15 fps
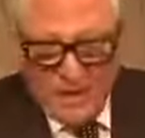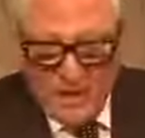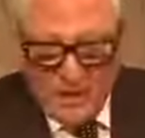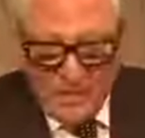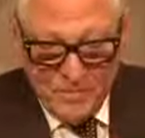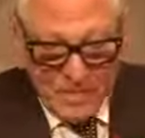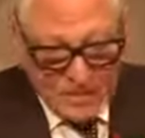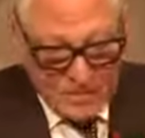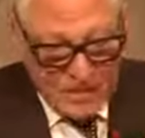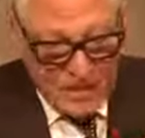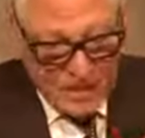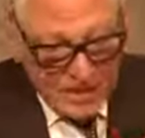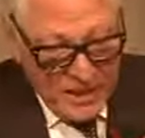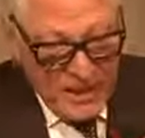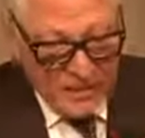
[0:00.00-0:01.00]
And
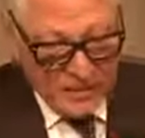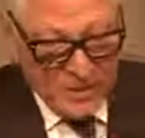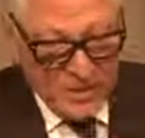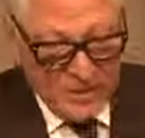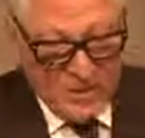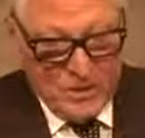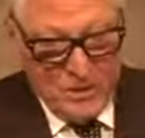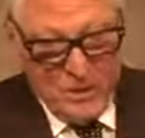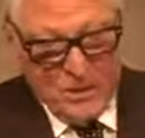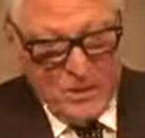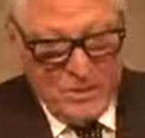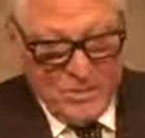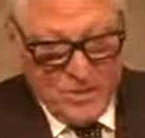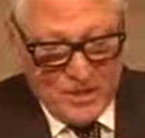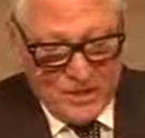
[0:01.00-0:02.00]
business leaders
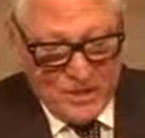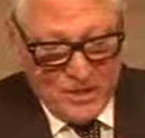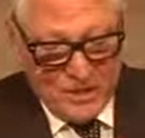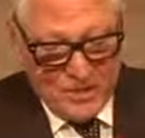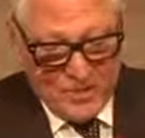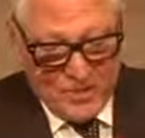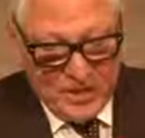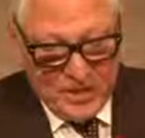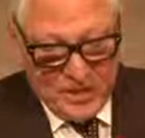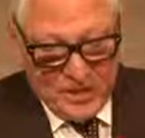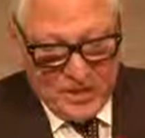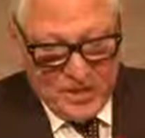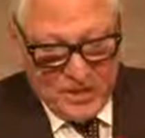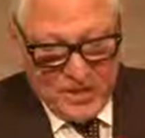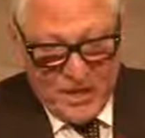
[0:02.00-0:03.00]
must see
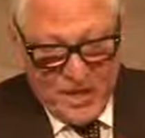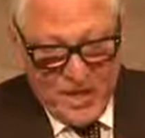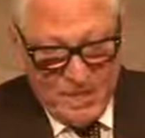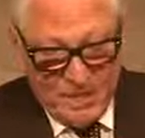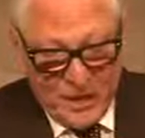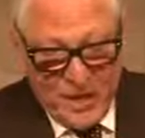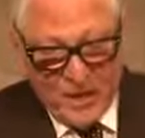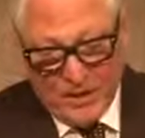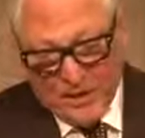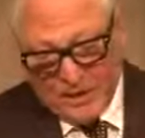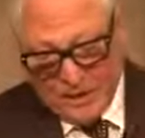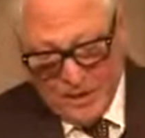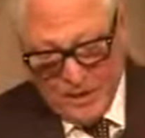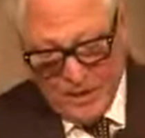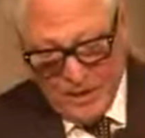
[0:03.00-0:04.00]
themselves as a key
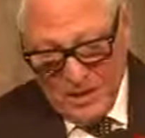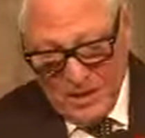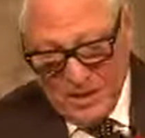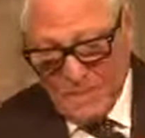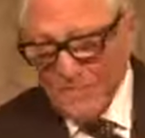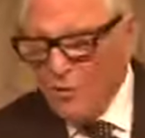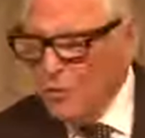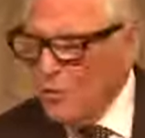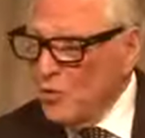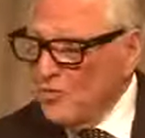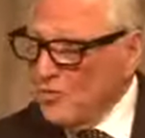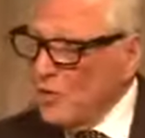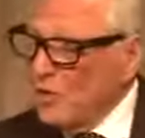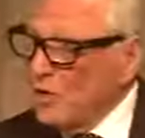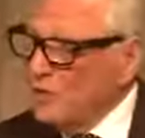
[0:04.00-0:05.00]
part of our
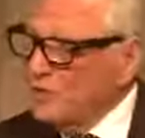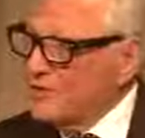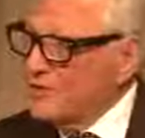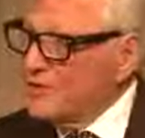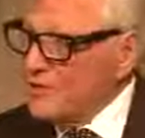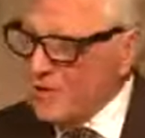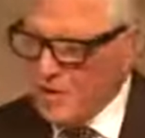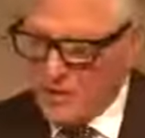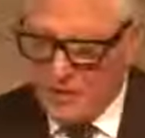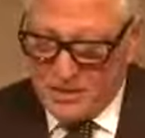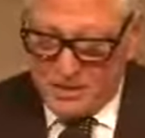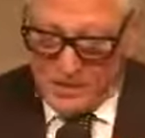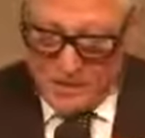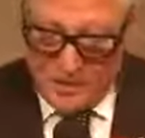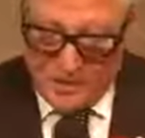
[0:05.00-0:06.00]
overall
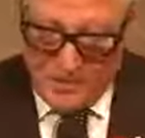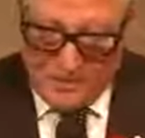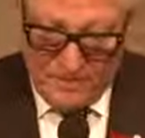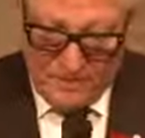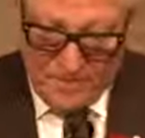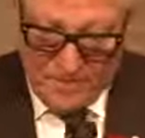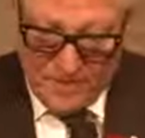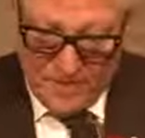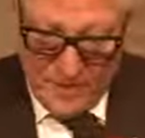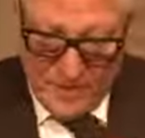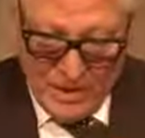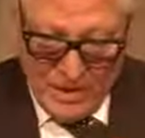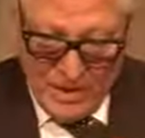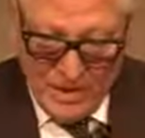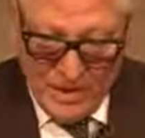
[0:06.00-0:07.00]
societal system.
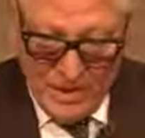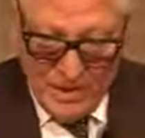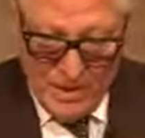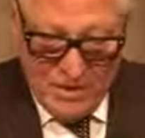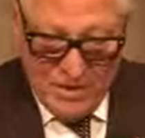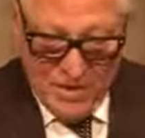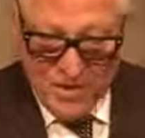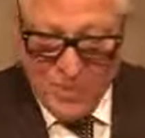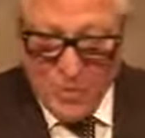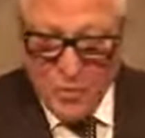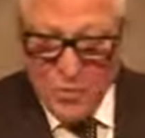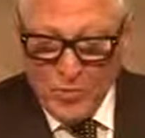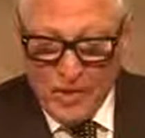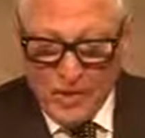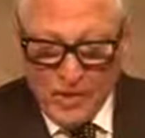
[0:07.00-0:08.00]

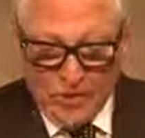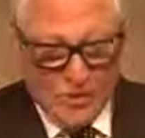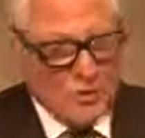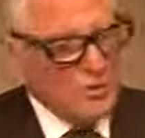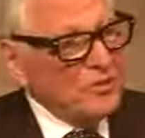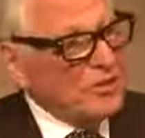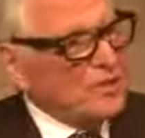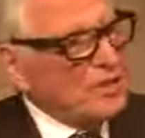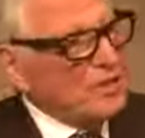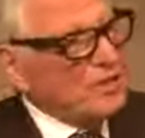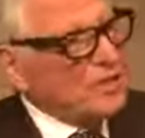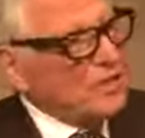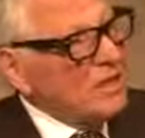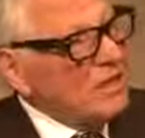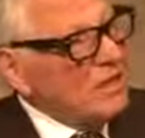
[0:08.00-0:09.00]
Therefore, when I turned
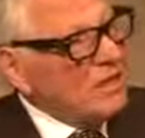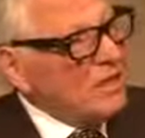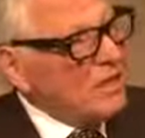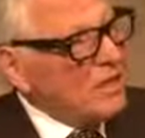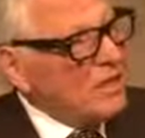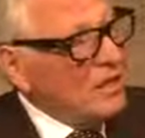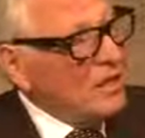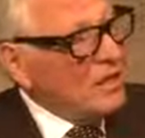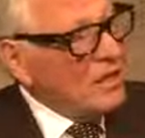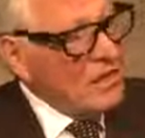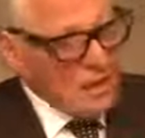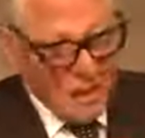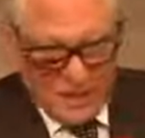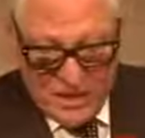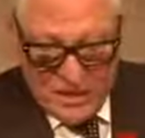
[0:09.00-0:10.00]
60
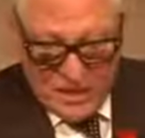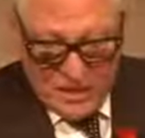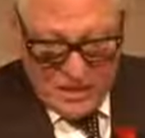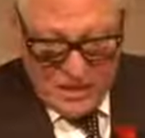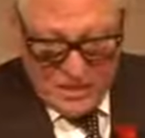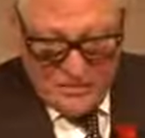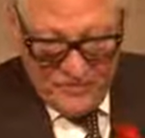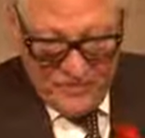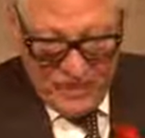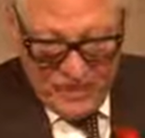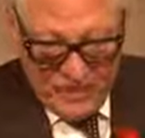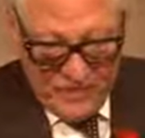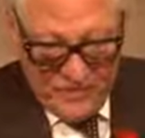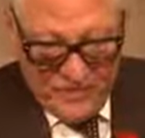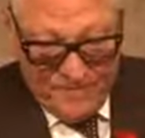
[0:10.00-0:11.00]
in
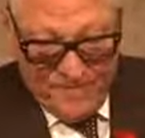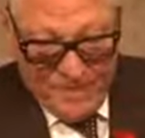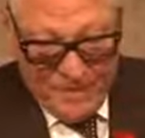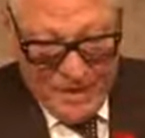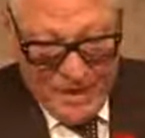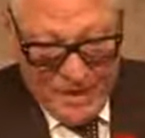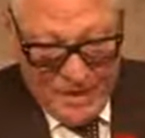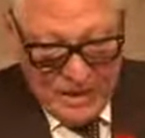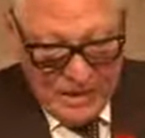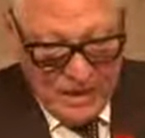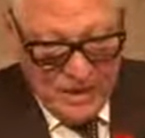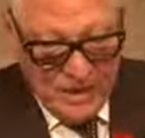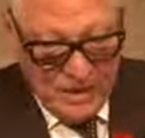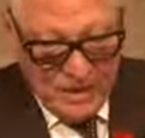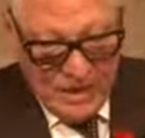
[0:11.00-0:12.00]
1995,
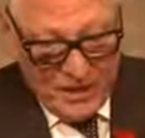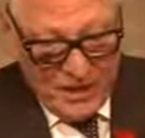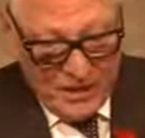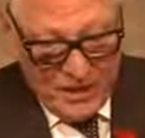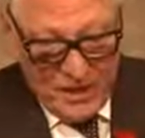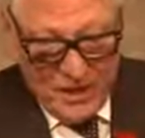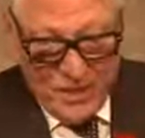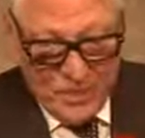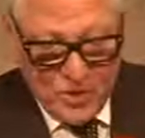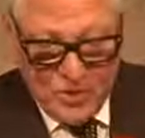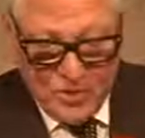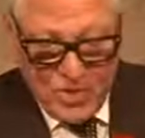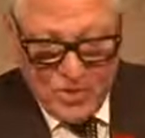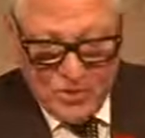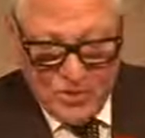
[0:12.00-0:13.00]
I decided that it
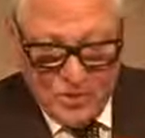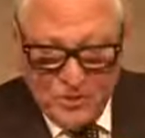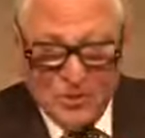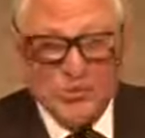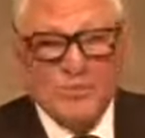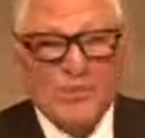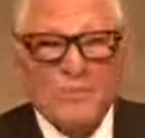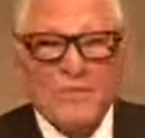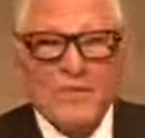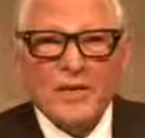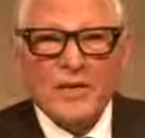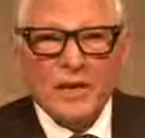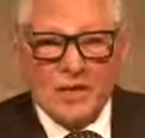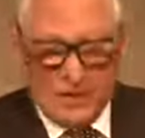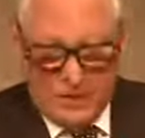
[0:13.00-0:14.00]
was time to do
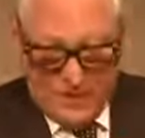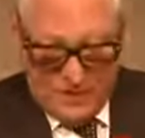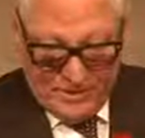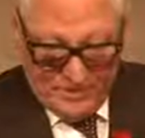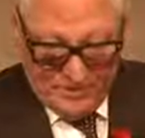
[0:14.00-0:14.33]
something else.